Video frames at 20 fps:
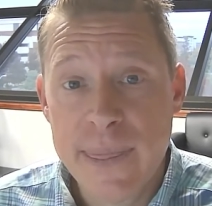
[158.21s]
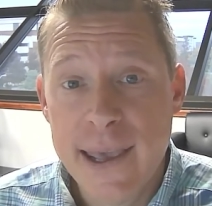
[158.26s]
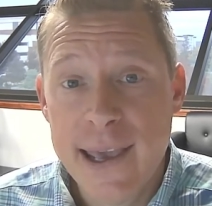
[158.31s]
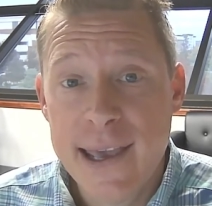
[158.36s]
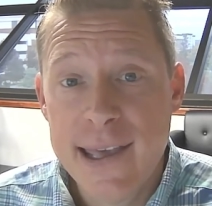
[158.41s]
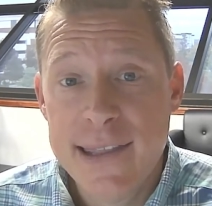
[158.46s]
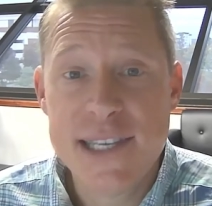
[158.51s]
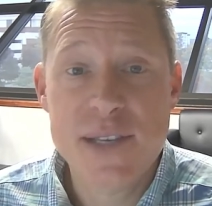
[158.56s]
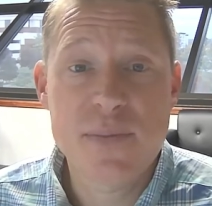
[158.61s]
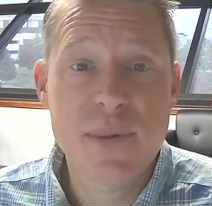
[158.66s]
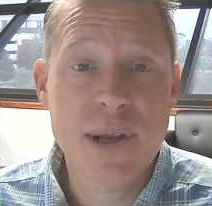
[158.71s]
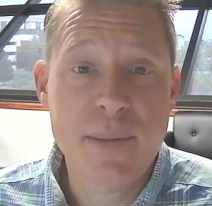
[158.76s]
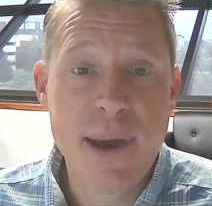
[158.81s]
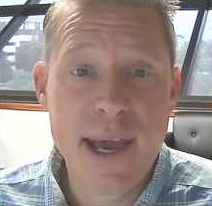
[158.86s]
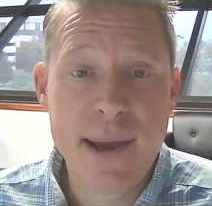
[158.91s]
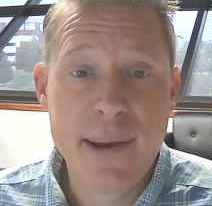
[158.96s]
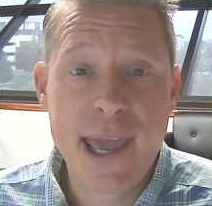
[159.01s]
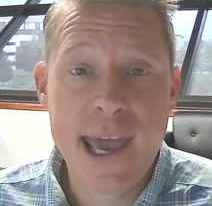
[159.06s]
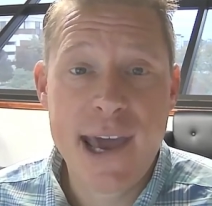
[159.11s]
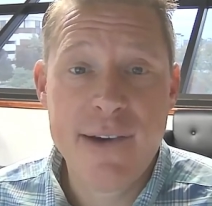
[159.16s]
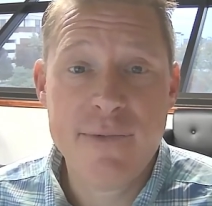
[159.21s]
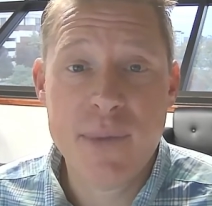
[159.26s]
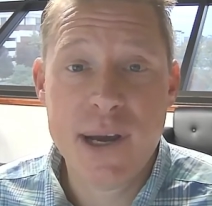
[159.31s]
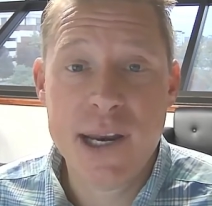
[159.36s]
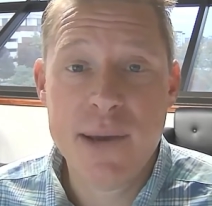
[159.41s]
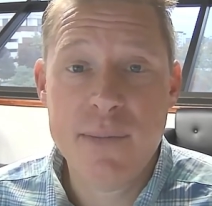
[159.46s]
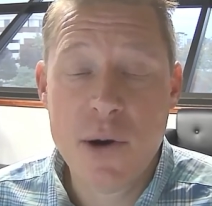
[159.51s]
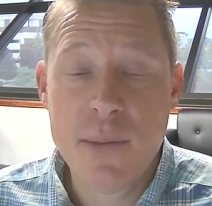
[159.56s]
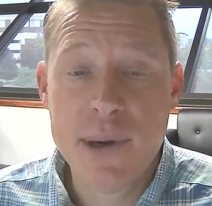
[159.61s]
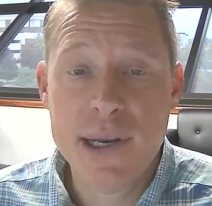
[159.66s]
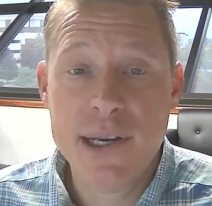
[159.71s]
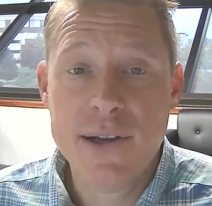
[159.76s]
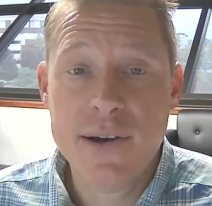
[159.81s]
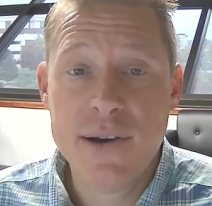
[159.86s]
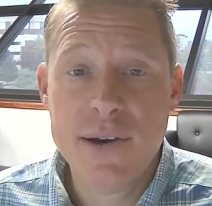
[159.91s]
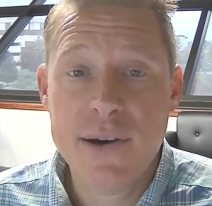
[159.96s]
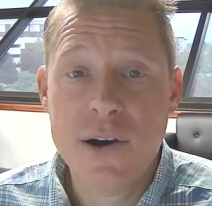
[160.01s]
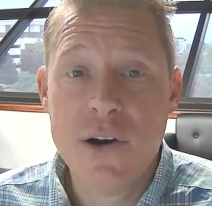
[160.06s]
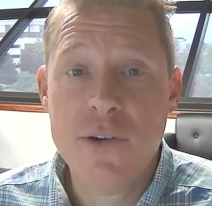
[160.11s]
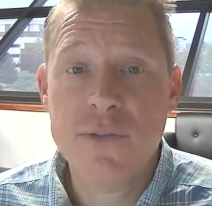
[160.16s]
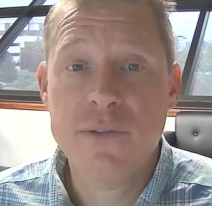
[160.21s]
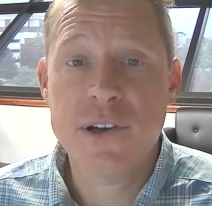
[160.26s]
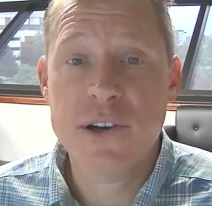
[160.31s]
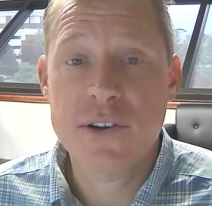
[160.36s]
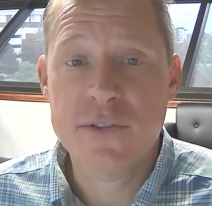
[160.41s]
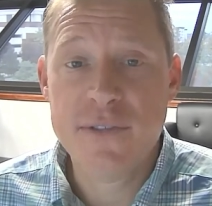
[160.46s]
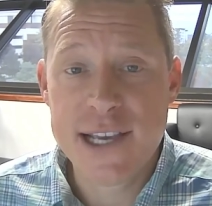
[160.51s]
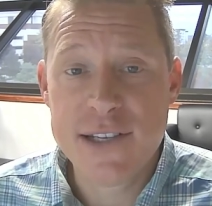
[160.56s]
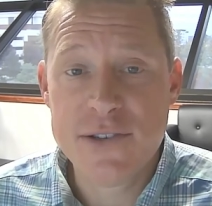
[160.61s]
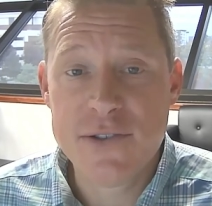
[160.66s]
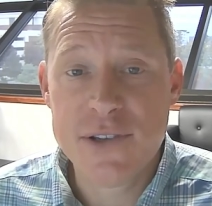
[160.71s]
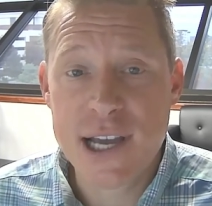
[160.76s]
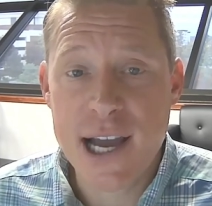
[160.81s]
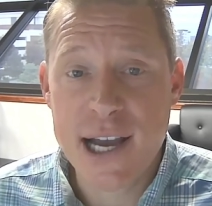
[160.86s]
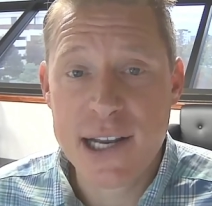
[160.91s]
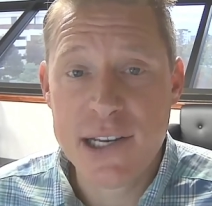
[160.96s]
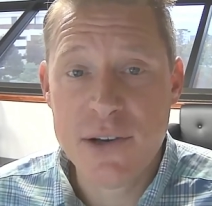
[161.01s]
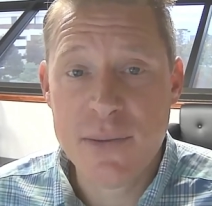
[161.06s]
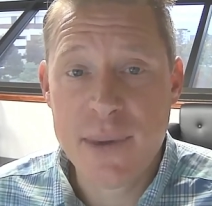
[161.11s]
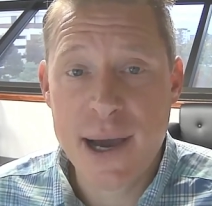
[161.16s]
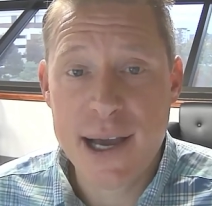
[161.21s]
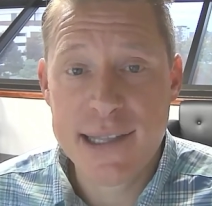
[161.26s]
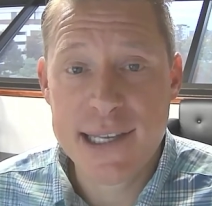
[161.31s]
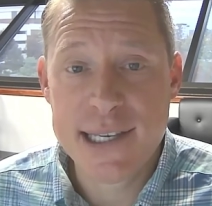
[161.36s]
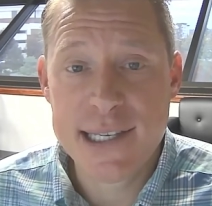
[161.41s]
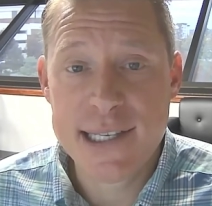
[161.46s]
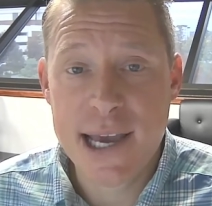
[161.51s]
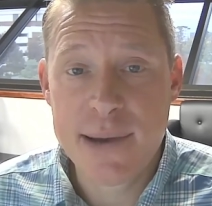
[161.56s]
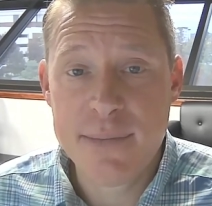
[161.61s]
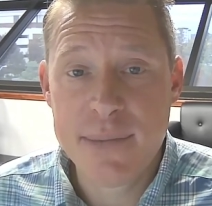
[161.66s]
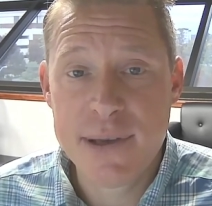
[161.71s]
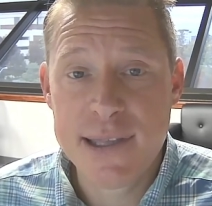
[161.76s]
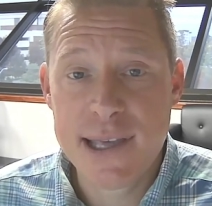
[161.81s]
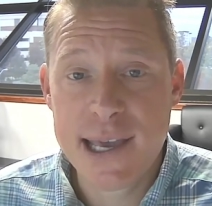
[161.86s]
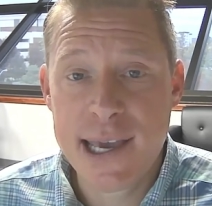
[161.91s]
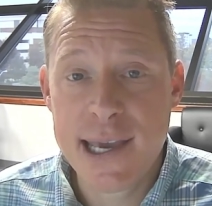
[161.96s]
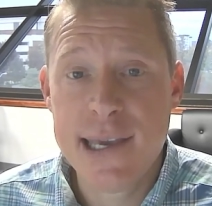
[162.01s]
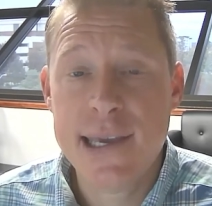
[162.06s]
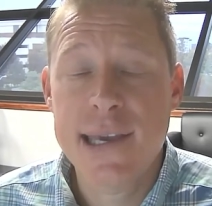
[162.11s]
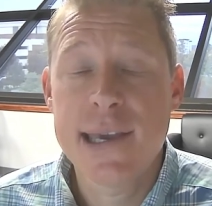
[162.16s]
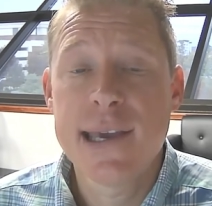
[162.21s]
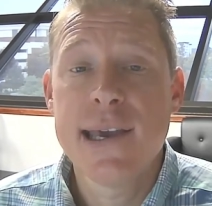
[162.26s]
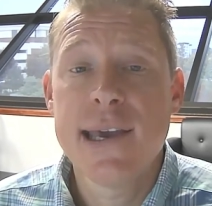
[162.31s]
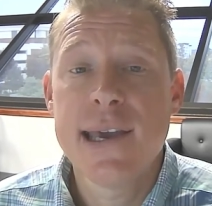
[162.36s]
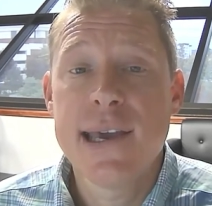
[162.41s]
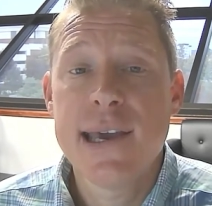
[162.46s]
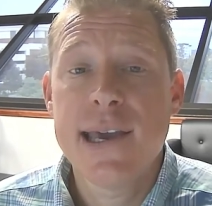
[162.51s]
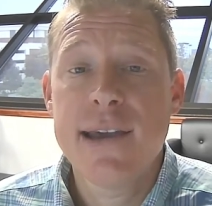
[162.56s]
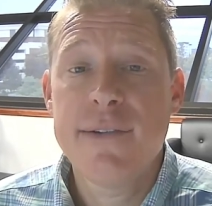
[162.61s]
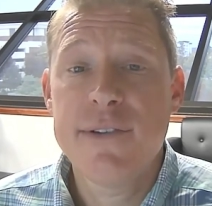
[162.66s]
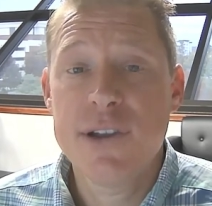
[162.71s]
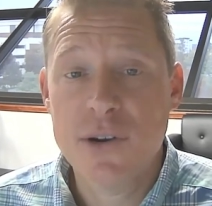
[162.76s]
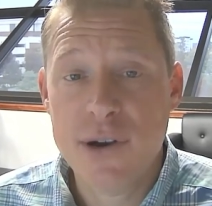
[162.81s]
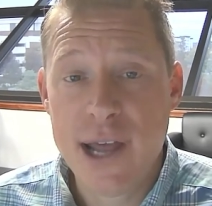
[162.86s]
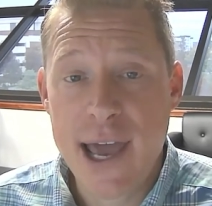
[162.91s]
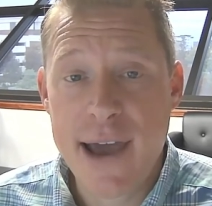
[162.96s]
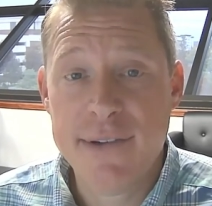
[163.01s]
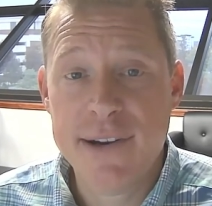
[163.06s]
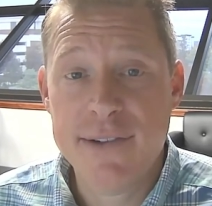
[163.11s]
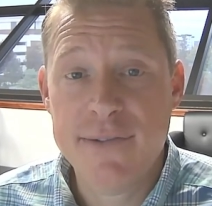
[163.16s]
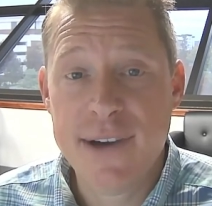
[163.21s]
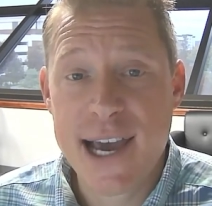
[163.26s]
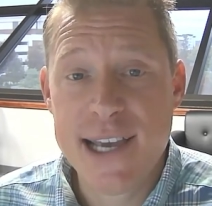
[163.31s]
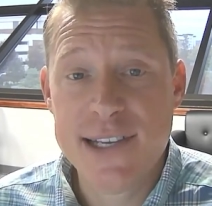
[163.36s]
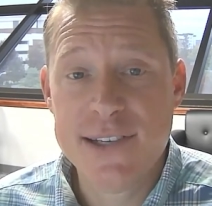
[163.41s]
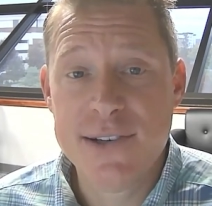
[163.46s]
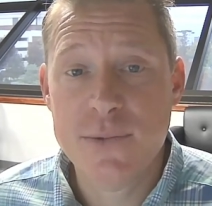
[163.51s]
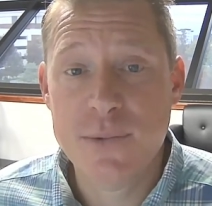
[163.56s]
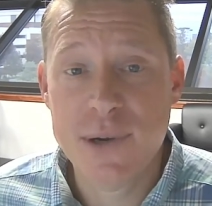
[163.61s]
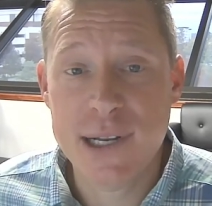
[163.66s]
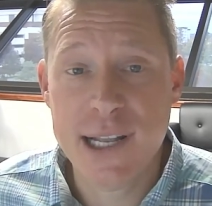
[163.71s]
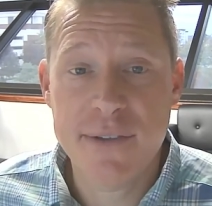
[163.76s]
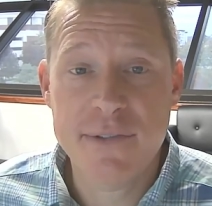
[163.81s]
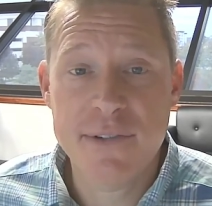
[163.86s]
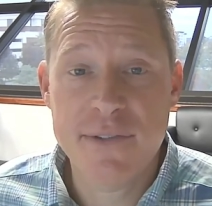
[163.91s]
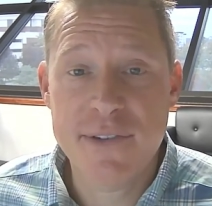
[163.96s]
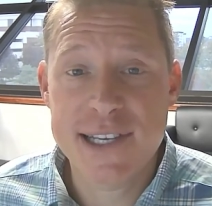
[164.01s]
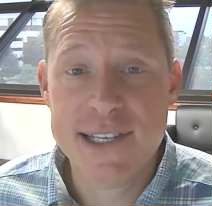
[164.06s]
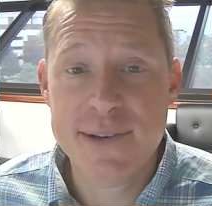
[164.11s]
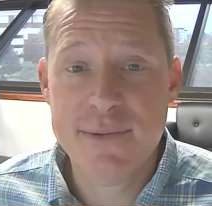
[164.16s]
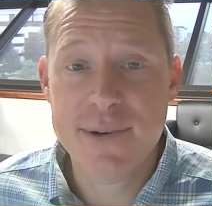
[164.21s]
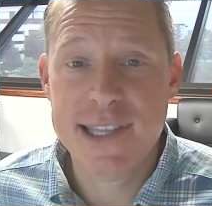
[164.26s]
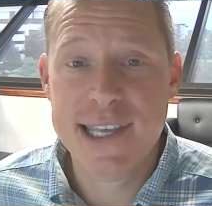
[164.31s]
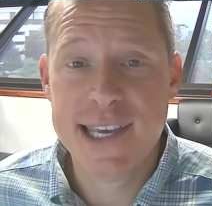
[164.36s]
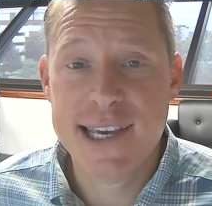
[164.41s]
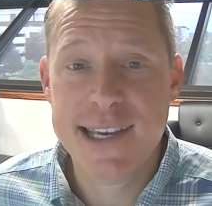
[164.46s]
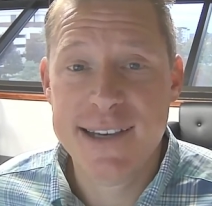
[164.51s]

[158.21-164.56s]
This has been a Metcalf Money Moment. Hopefully your advisor is talking to you about this type of thing. If you don't have an advisor, we'd love to visit with you.